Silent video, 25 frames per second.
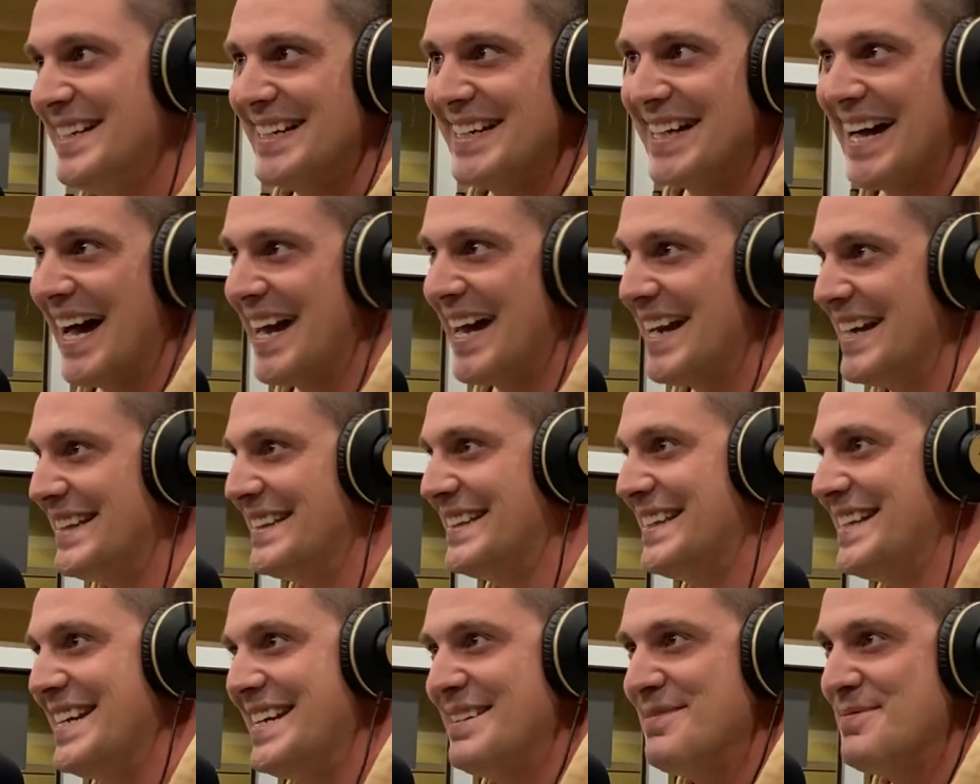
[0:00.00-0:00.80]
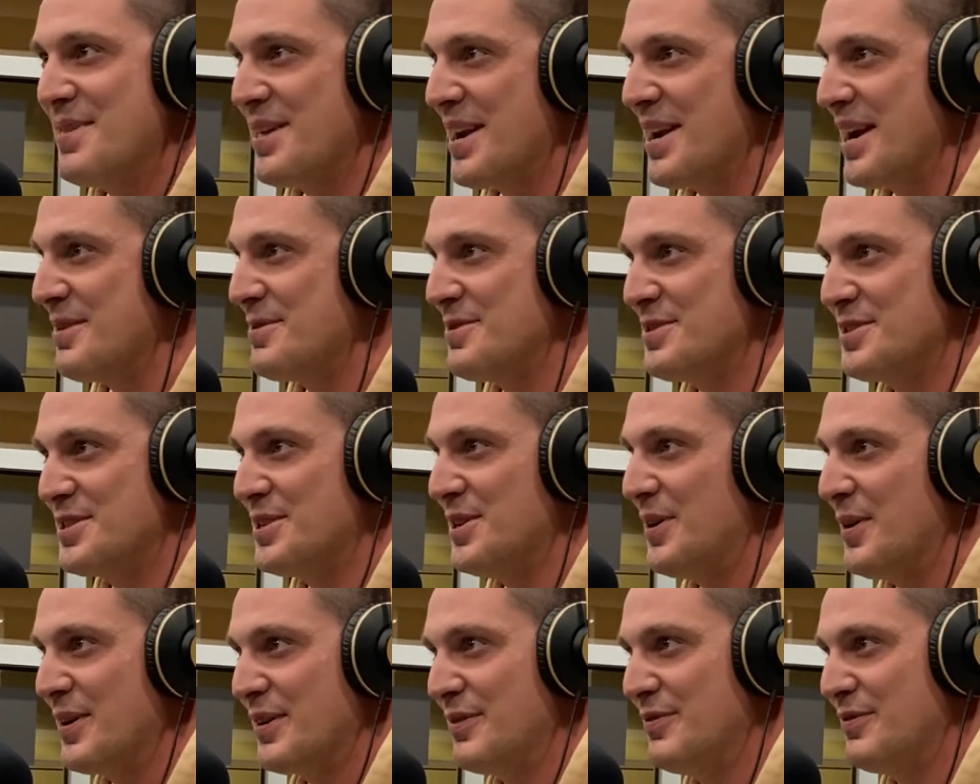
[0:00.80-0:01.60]
kind of theme that I was
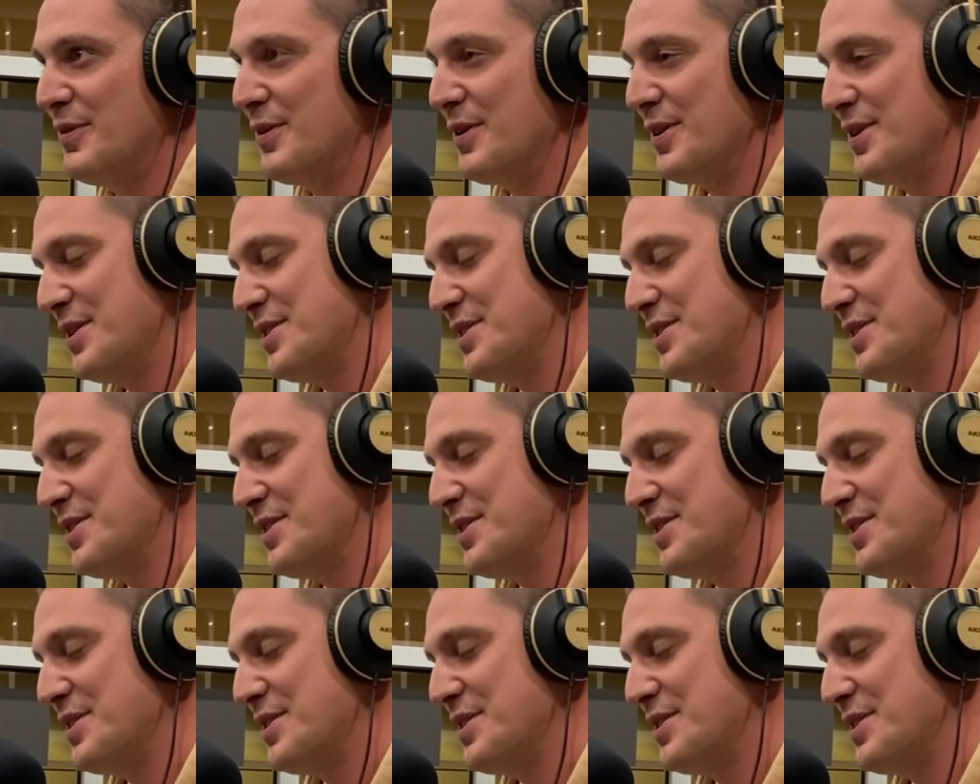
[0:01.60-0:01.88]
going for.